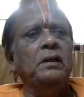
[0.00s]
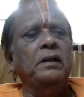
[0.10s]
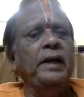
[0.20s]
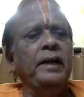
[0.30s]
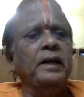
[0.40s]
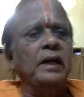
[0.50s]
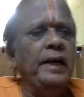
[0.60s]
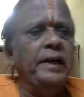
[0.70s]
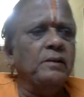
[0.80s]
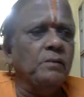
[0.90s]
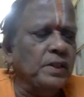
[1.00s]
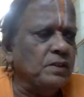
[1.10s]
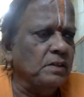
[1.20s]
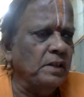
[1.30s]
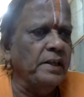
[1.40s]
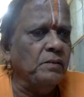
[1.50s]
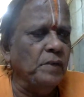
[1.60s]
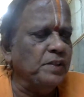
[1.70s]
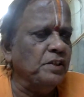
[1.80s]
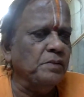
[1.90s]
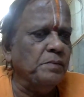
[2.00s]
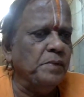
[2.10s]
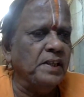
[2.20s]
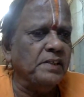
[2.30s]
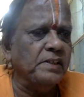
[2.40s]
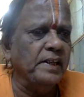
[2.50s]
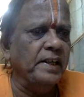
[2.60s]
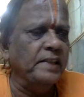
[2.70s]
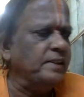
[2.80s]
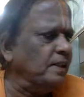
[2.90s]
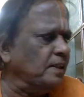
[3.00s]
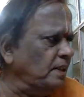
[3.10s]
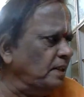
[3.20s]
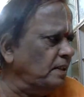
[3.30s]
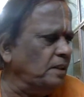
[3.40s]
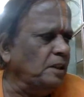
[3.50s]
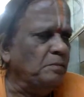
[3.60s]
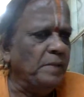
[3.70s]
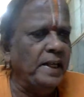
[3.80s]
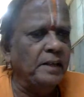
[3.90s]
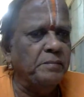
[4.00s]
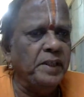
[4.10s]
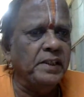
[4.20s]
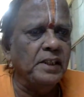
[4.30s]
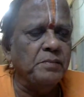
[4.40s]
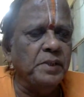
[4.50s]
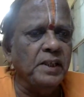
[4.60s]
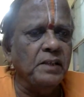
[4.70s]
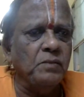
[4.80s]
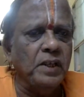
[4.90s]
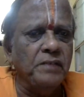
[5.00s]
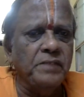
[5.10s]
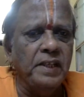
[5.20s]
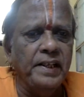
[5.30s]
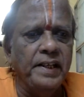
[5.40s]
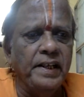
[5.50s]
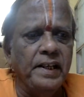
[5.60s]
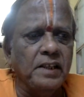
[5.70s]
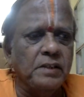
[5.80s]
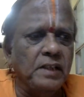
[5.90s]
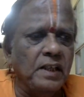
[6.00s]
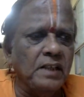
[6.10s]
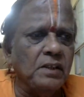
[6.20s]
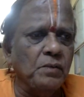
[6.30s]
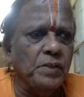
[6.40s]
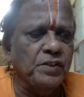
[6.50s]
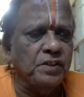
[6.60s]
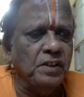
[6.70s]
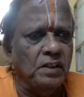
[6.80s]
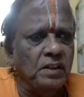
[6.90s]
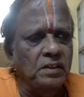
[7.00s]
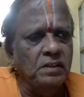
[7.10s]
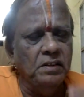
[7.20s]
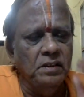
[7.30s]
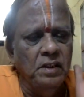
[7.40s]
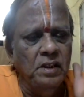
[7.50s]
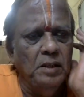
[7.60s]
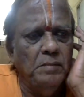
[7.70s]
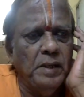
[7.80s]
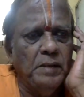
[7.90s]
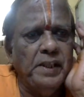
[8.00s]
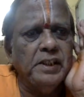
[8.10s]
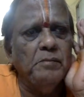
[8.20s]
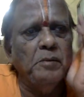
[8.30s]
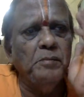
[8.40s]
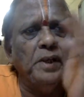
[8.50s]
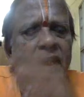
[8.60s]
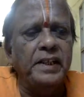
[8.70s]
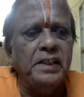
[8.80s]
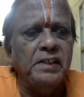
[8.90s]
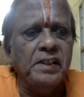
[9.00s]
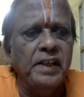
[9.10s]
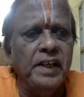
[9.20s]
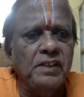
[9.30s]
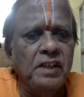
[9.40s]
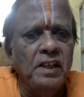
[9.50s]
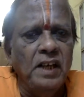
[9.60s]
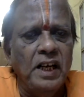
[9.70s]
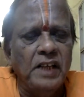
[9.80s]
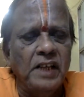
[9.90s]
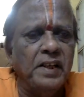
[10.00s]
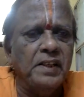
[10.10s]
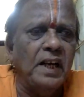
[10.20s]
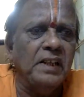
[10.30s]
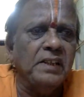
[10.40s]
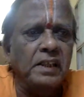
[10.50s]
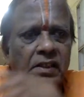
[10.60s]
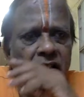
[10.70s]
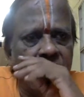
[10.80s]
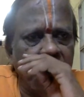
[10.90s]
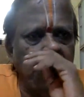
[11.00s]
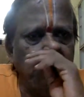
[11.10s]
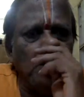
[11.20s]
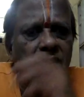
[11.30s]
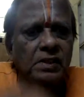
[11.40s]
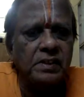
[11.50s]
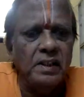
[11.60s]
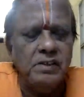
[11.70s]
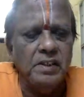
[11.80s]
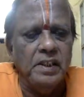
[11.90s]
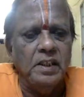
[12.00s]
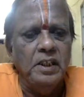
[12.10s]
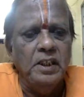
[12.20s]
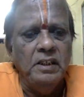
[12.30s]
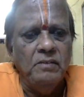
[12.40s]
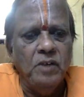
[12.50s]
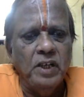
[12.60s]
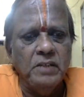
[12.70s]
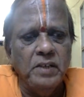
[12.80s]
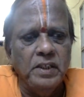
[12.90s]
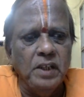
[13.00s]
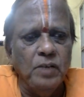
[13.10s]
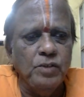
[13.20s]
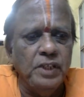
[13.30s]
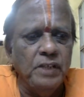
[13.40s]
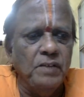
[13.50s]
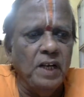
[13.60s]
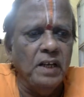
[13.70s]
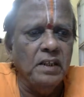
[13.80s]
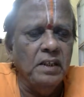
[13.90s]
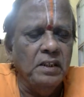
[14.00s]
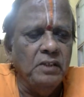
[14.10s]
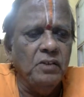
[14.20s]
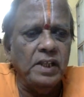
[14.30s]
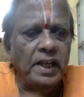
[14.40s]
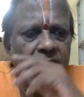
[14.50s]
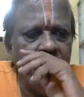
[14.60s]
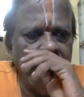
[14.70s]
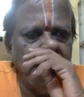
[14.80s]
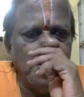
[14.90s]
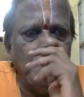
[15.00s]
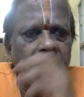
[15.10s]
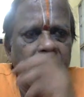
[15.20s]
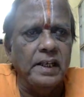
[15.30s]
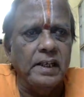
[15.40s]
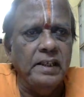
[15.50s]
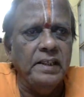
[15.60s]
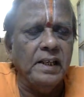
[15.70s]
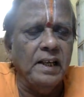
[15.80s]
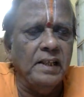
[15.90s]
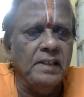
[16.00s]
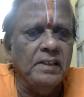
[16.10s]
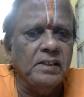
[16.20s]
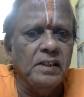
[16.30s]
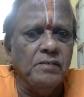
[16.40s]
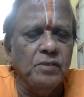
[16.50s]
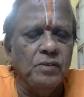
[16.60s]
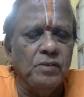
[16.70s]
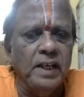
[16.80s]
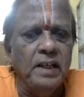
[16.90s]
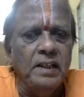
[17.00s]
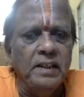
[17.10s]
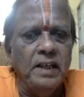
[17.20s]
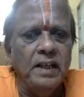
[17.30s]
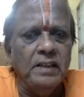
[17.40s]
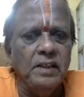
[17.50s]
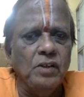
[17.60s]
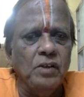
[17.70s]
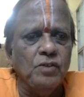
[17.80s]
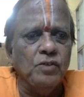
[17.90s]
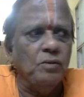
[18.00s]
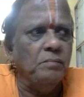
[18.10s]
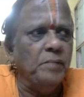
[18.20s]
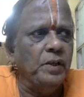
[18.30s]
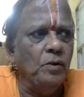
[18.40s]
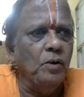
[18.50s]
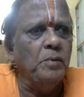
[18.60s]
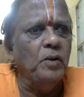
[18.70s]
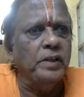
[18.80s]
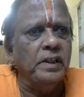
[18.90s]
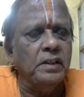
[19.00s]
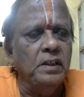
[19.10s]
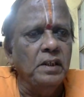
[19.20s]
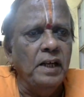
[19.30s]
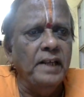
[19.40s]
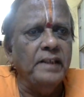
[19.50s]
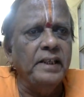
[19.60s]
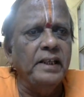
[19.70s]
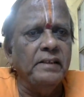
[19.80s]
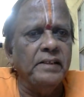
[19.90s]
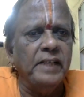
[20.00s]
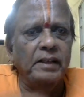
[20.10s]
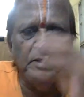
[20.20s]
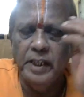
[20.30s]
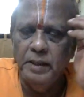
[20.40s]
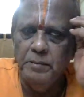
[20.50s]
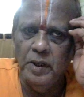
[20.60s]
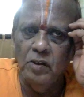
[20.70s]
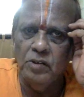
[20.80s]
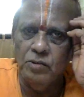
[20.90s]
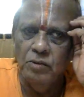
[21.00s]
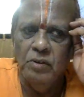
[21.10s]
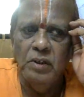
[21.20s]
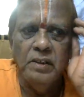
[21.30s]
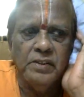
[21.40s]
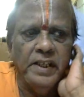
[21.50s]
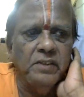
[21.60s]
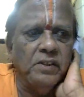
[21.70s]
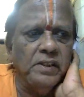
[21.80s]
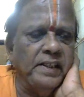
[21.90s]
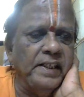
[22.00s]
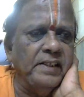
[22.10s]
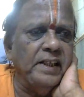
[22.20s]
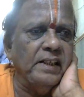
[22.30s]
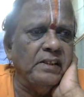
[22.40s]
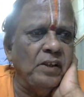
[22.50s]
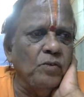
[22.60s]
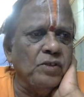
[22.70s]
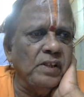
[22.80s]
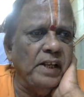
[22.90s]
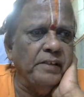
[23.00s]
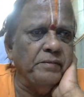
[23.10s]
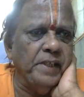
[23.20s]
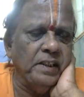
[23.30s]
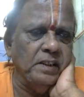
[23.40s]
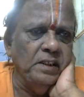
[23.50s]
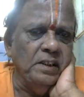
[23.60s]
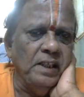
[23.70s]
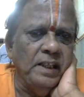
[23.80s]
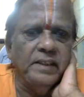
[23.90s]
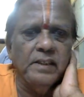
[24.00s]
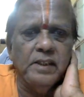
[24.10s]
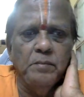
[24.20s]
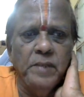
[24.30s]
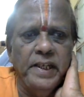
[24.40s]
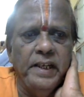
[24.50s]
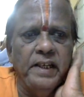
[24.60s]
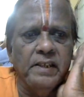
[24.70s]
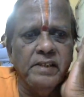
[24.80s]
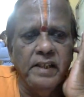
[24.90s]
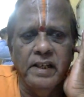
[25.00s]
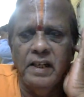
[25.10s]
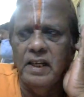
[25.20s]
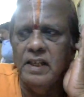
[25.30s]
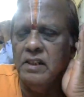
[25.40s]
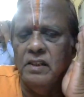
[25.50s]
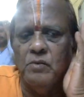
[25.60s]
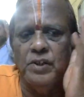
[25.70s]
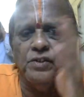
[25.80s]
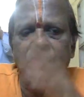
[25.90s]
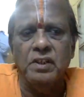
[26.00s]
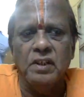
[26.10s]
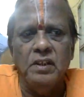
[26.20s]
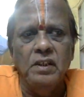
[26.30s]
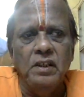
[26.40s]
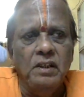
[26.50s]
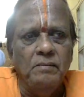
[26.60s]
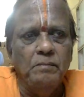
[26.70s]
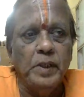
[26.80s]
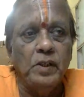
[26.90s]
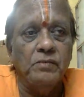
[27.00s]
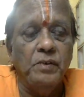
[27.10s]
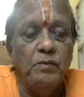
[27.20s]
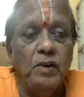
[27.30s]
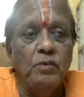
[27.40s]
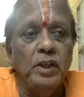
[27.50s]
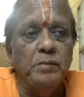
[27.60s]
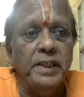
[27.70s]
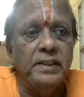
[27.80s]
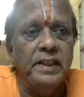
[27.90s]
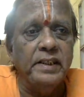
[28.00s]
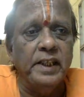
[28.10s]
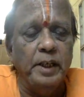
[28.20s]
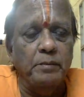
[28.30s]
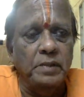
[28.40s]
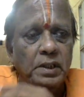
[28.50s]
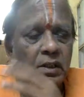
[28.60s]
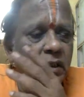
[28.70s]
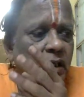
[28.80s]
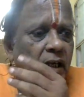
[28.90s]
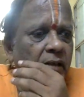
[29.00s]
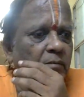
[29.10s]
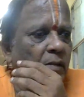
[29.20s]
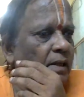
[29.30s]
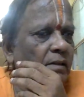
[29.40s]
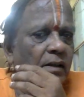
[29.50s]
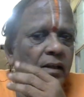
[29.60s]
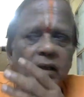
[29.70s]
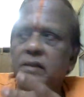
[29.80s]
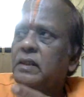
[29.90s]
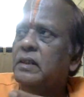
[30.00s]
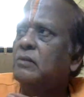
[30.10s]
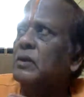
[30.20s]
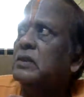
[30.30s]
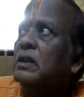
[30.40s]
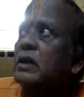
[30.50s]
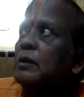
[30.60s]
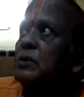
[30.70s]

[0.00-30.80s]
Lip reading: Any questions, please? Yesterday, I think my admin tells me that one of the lady asked a question. But please remember, I discourage as far as asking on the chat box is concerned. Whatever doubts you have got, you kindly get it cleared in the class itself so that the others also may know about it. And they may also try to get their doubts clarified. I think some lady yesterday asked a question because we wound up at that time. I think, what's her name?